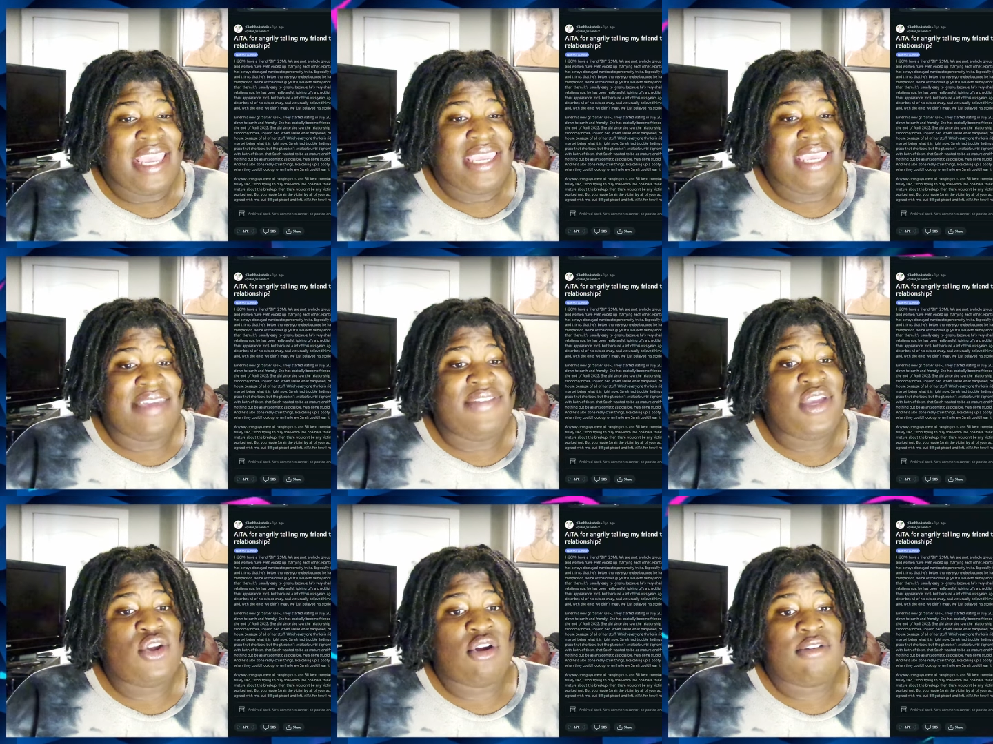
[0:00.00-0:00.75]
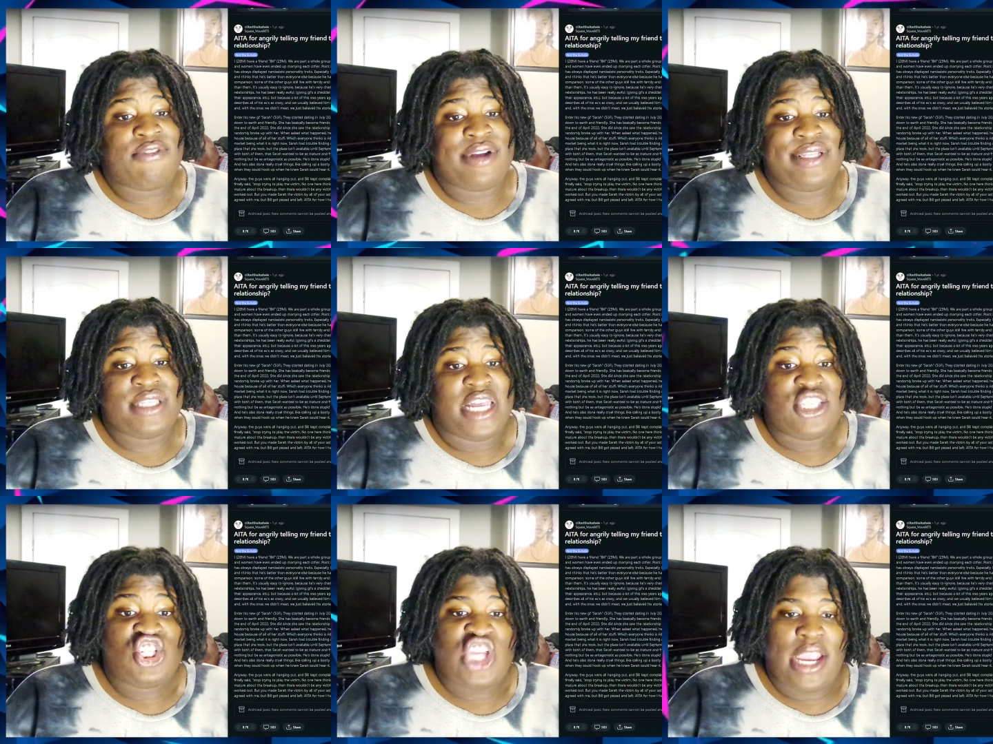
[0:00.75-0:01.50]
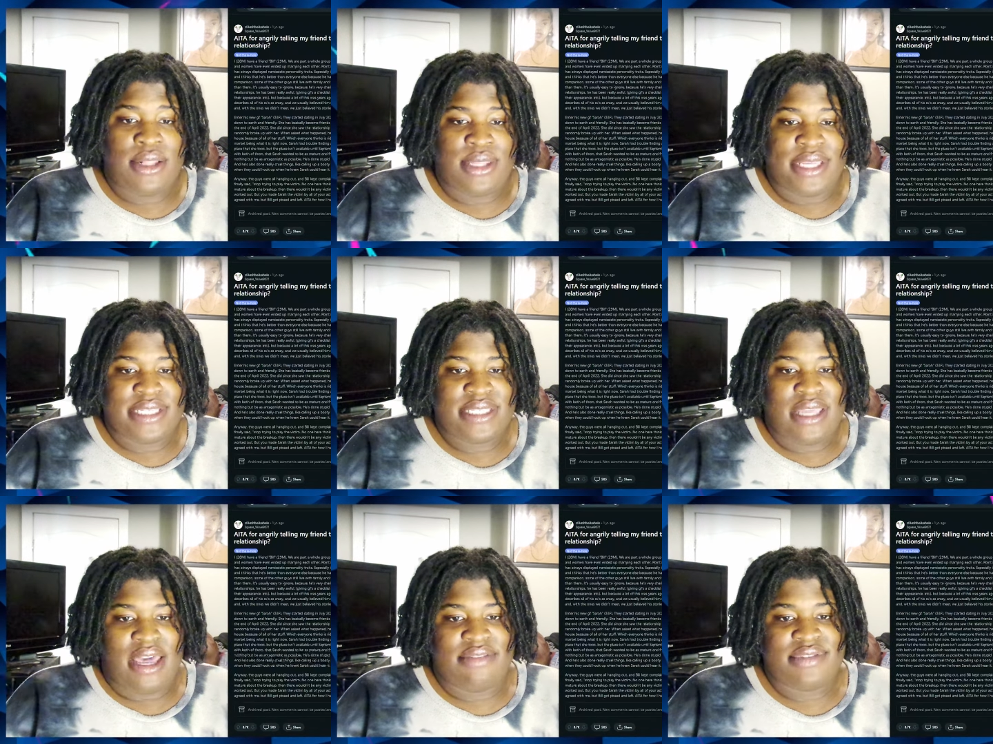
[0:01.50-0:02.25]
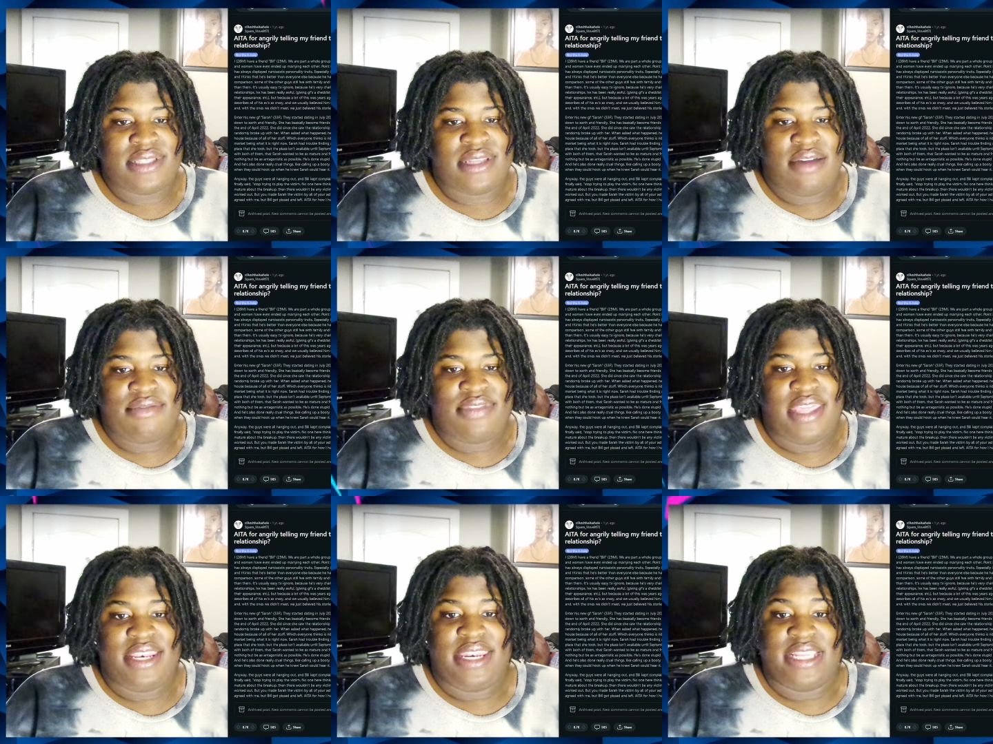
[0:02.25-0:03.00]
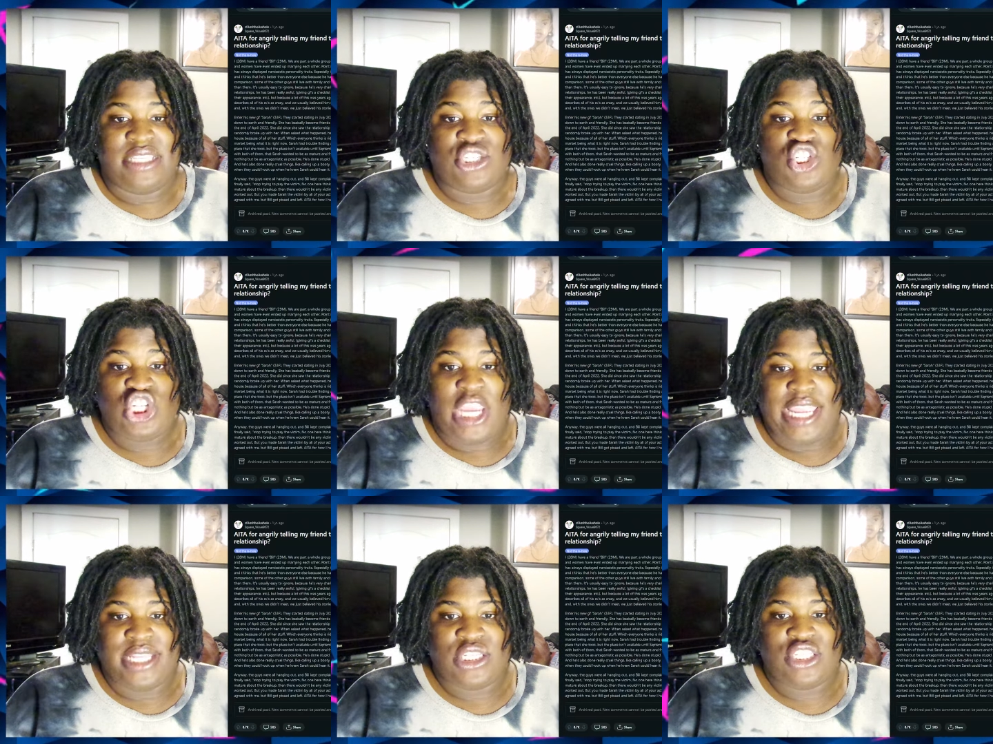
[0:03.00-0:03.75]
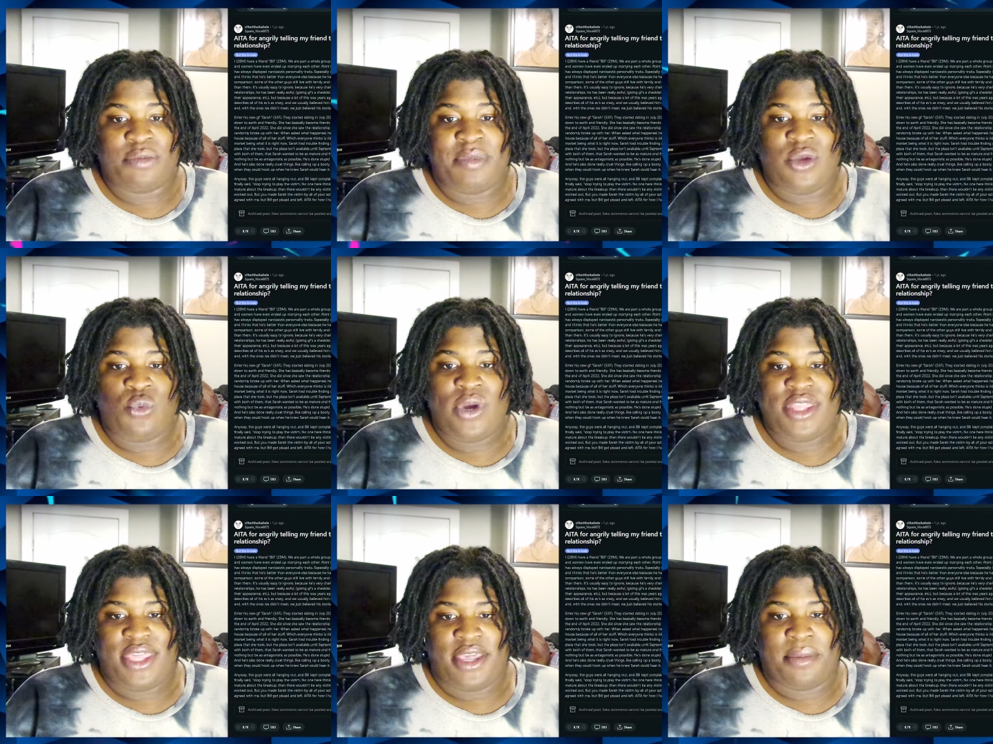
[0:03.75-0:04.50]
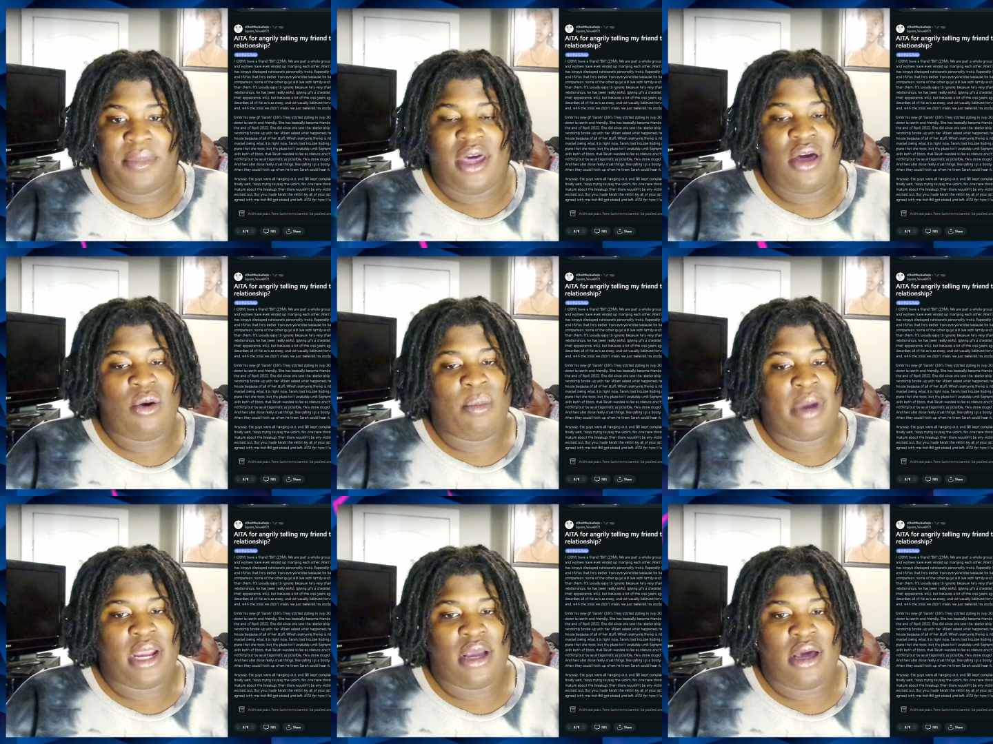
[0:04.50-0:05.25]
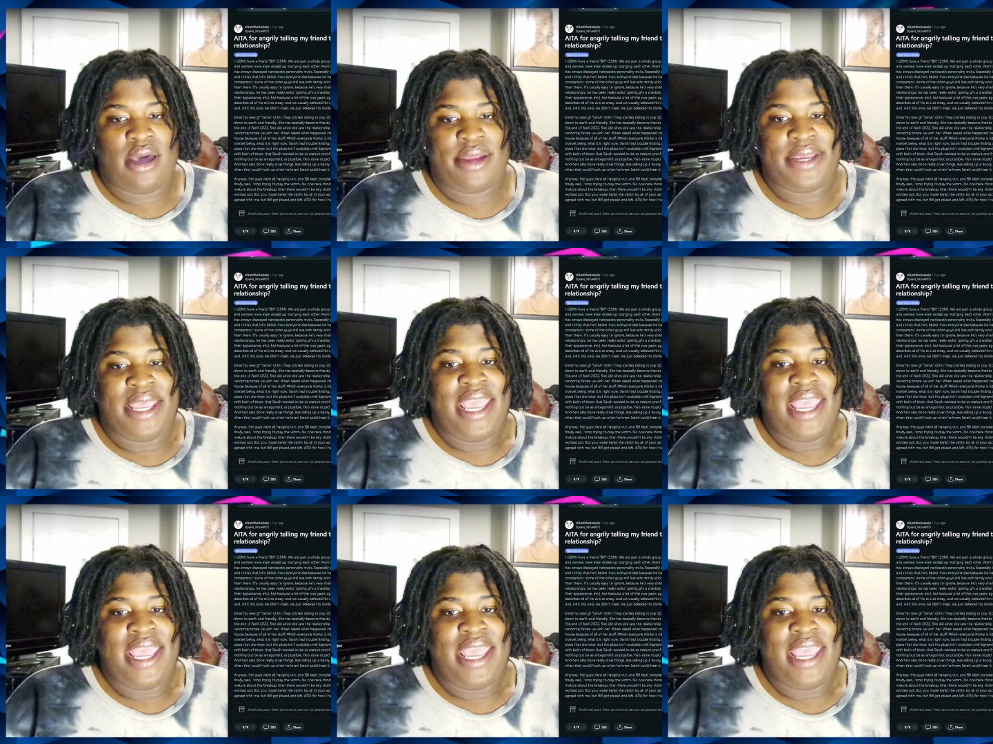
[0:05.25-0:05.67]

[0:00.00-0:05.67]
Giving girlfriends a checklist of stuff they need to change to be with him. Oh, my God.